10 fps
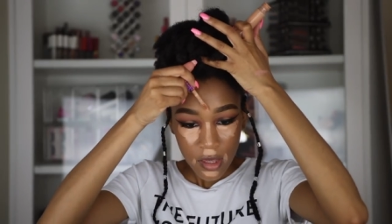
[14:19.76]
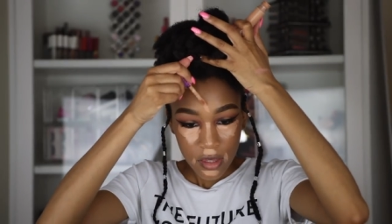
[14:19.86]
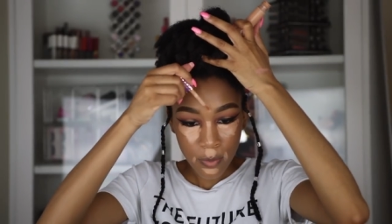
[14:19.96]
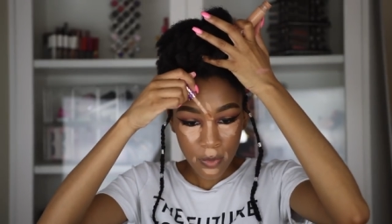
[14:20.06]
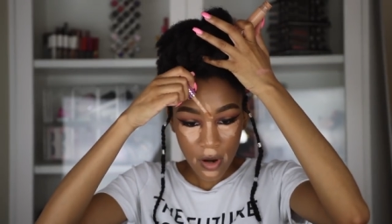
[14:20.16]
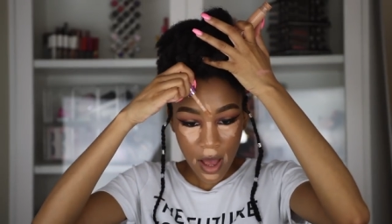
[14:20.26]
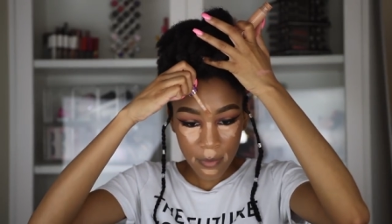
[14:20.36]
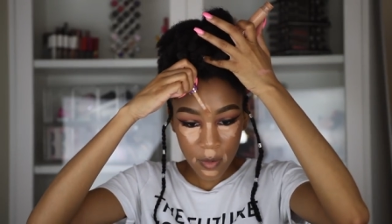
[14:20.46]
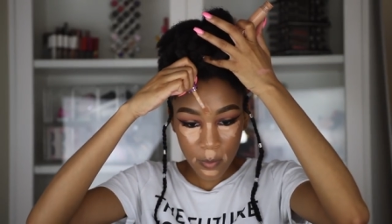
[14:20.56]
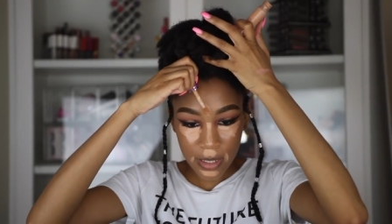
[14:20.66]
The
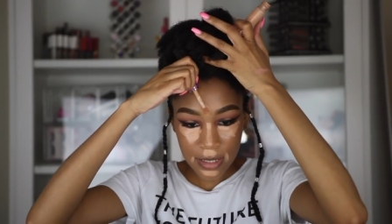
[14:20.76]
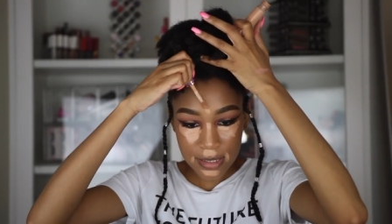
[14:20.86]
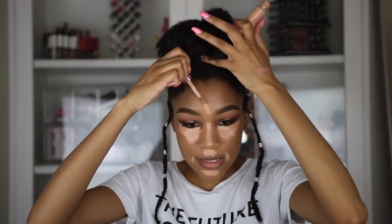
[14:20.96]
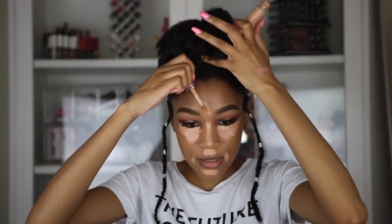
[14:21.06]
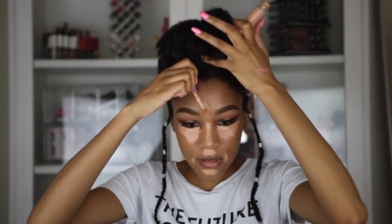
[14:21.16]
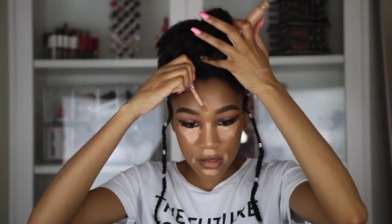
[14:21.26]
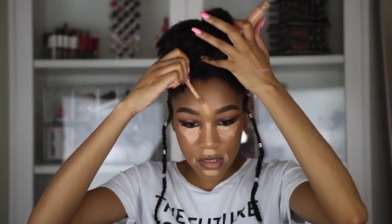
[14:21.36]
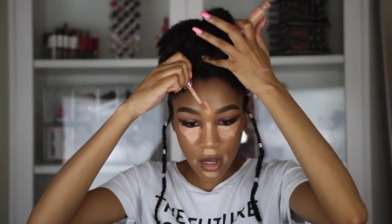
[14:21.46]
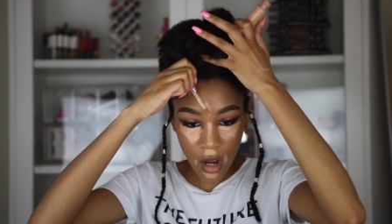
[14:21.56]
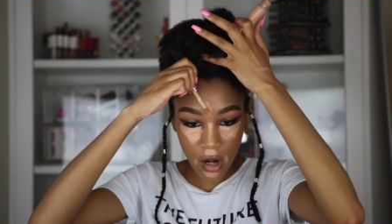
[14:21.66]
problem with
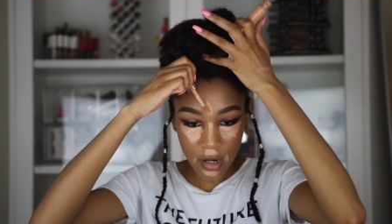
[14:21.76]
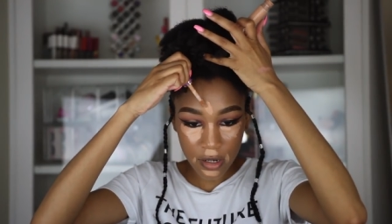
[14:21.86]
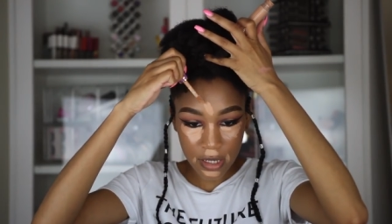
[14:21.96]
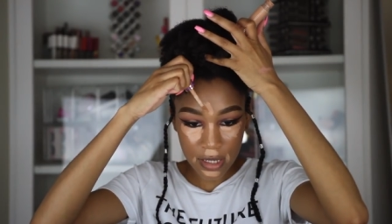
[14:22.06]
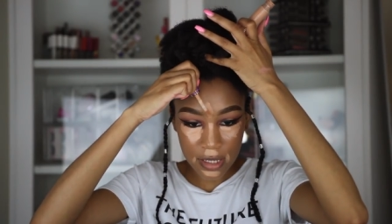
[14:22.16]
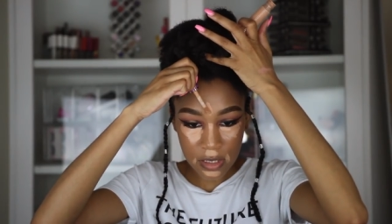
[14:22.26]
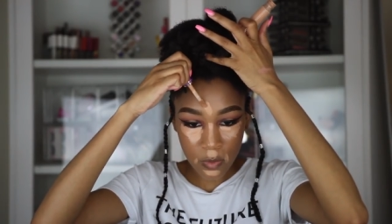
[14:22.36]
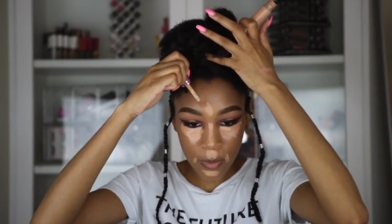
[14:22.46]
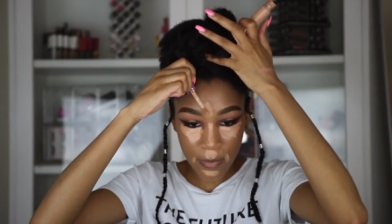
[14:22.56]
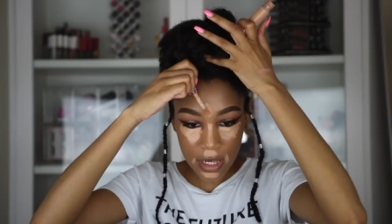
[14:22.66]
Tarte is
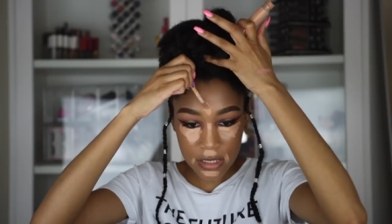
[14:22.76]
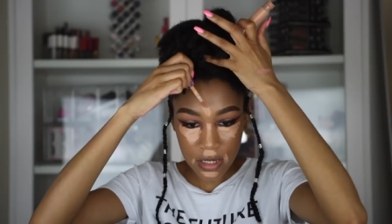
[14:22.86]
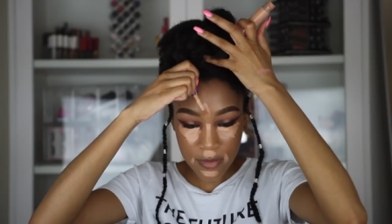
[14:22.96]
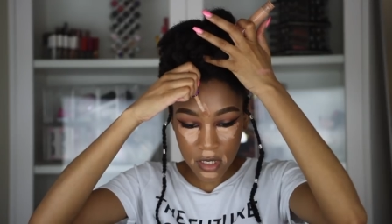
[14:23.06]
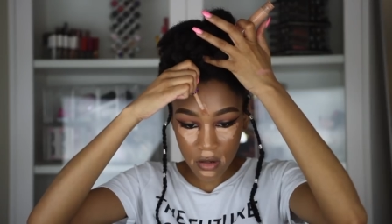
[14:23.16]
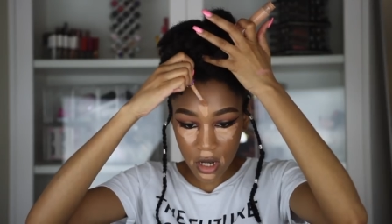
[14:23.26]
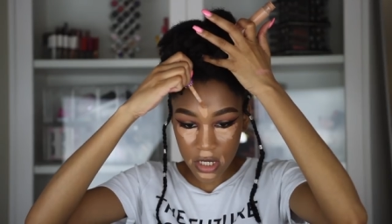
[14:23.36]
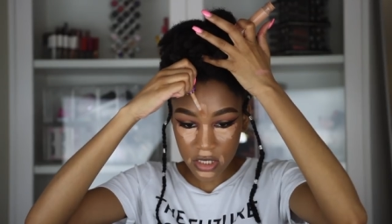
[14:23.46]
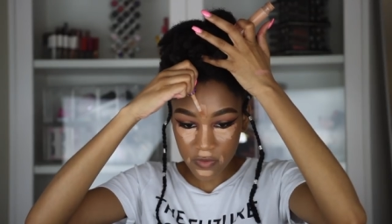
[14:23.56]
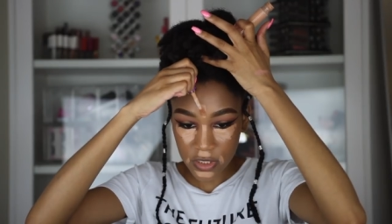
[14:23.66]
what makes them so
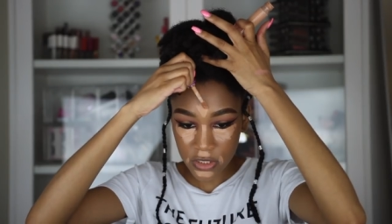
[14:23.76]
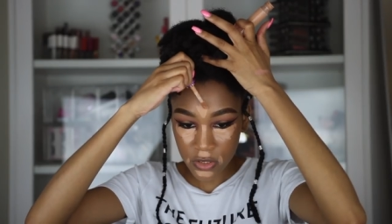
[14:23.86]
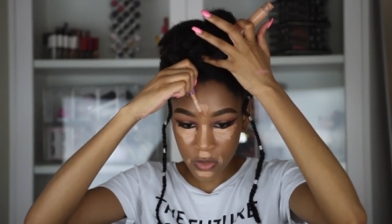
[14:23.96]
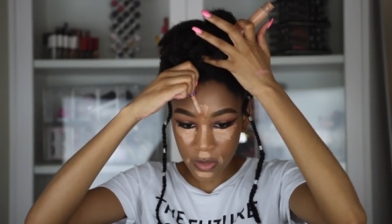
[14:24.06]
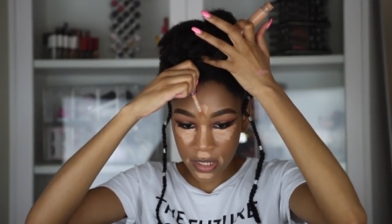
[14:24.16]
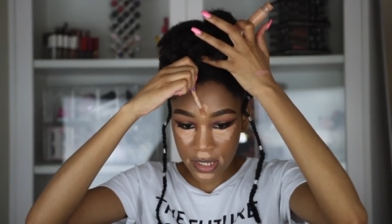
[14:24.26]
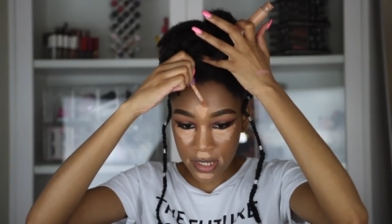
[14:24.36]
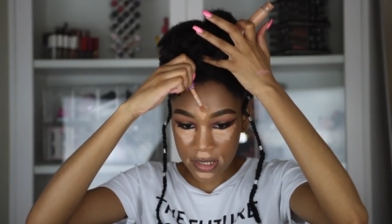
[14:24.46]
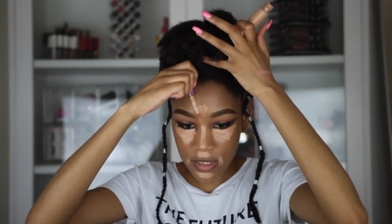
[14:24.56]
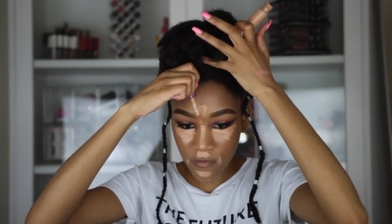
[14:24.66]
controversial
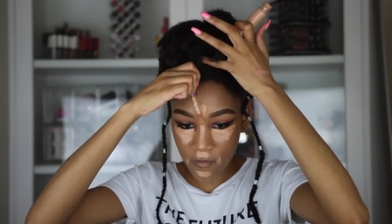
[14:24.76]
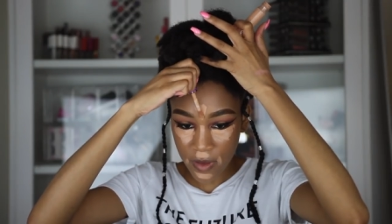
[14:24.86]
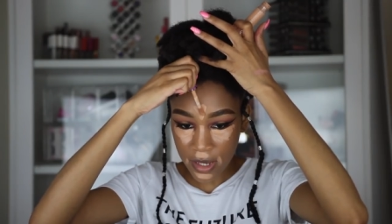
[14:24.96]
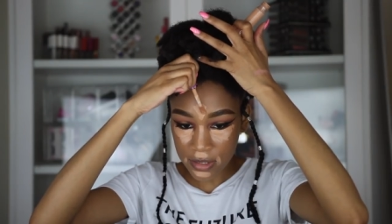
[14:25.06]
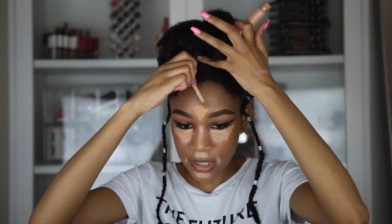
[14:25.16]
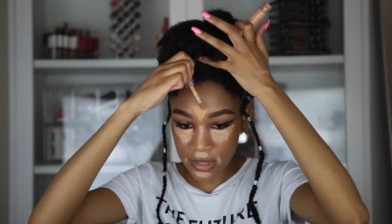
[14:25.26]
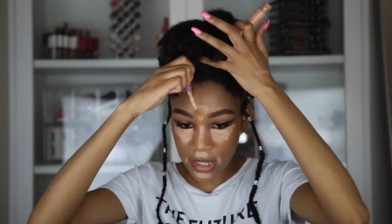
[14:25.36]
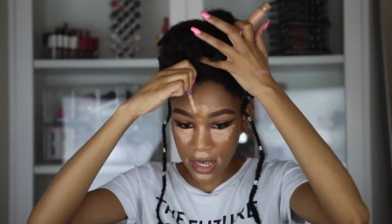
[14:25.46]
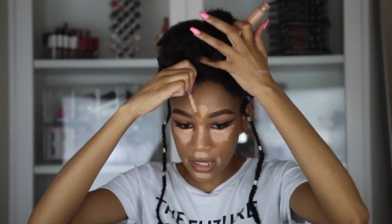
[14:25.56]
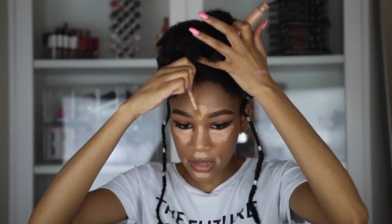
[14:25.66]
is the fact that
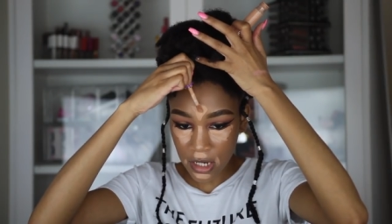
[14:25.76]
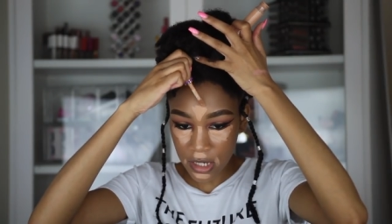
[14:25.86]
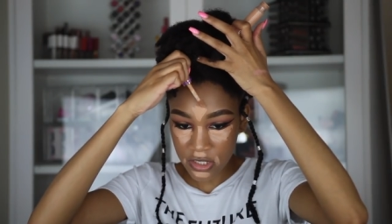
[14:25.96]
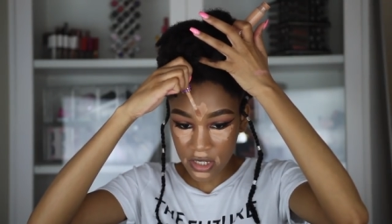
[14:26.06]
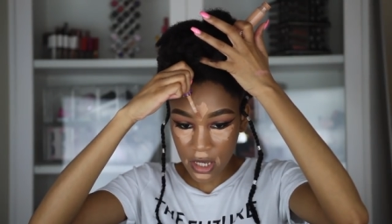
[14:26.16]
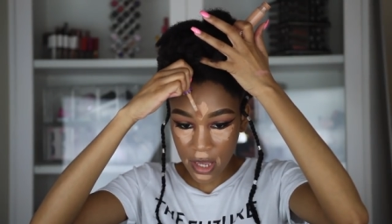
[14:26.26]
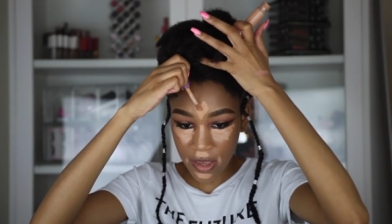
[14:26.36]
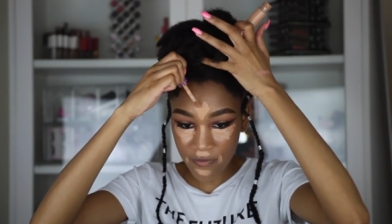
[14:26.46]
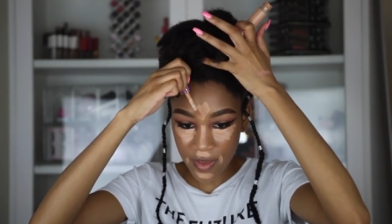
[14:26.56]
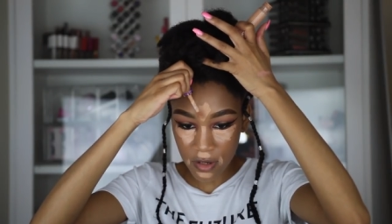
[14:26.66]
they launched a
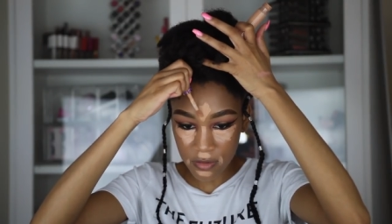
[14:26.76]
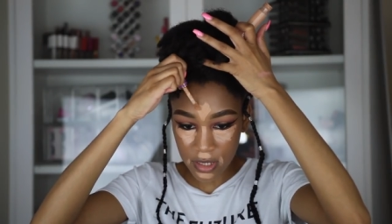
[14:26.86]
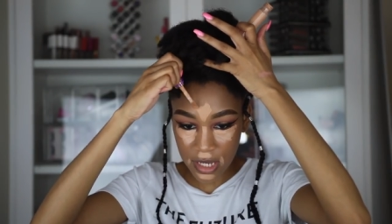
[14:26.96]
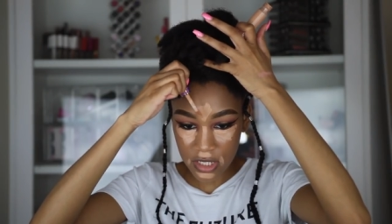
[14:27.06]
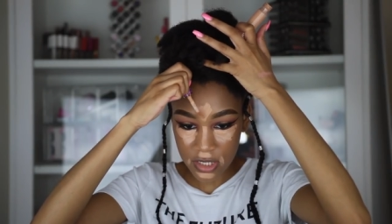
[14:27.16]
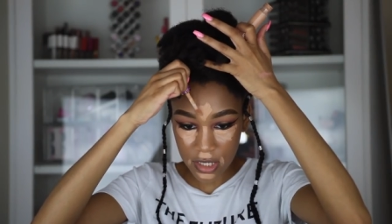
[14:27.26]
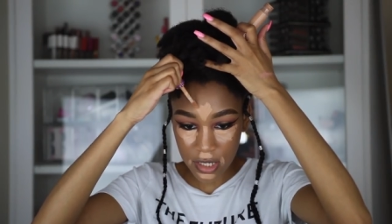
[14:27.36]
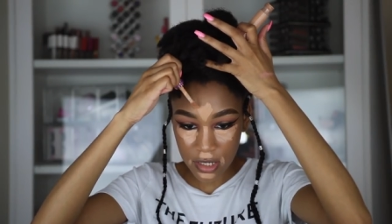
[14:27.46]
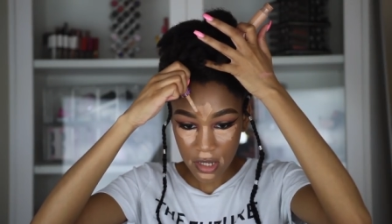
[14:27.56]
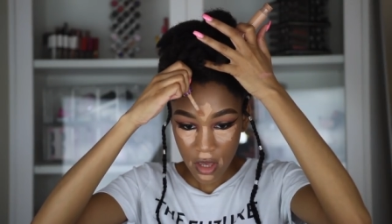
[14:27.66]

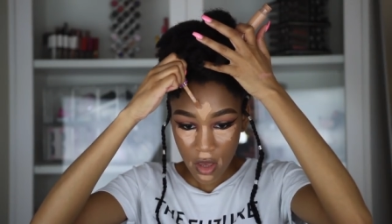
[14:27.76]
foundation